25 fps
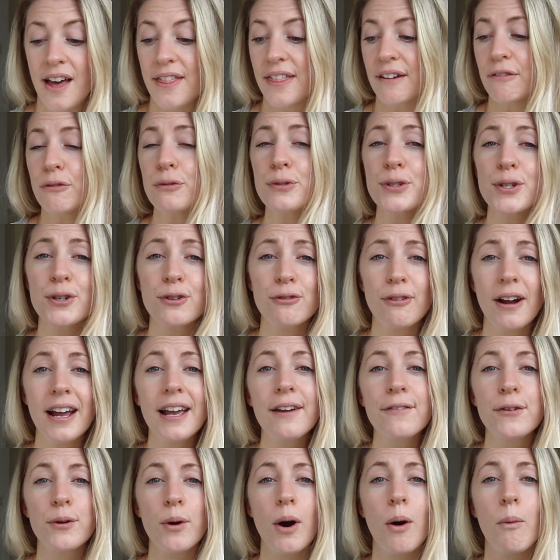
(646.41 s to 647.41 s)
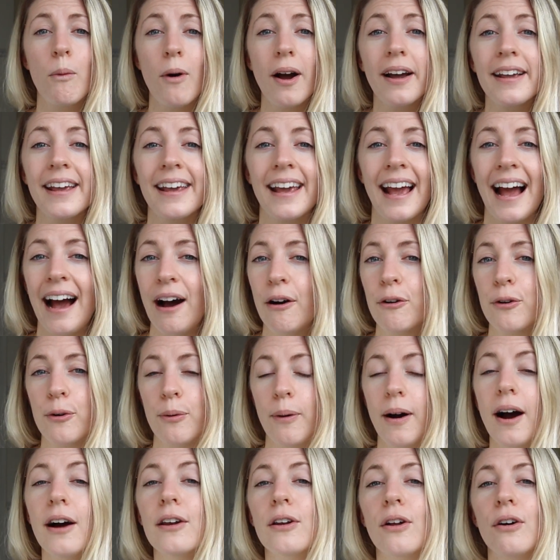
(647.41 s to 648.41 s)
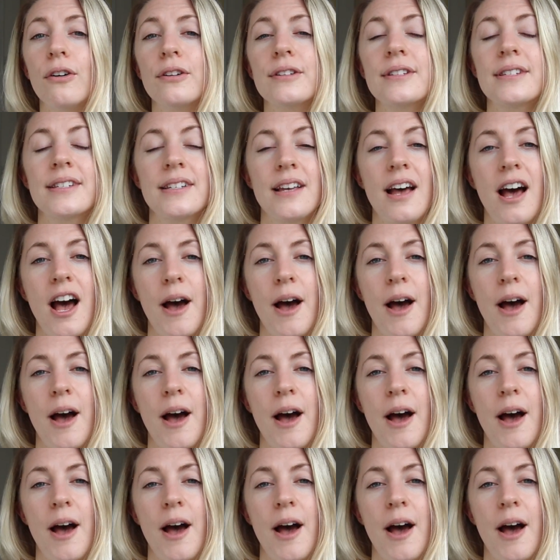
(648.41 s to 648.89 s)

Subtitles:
They're also great if you are working out quite a lot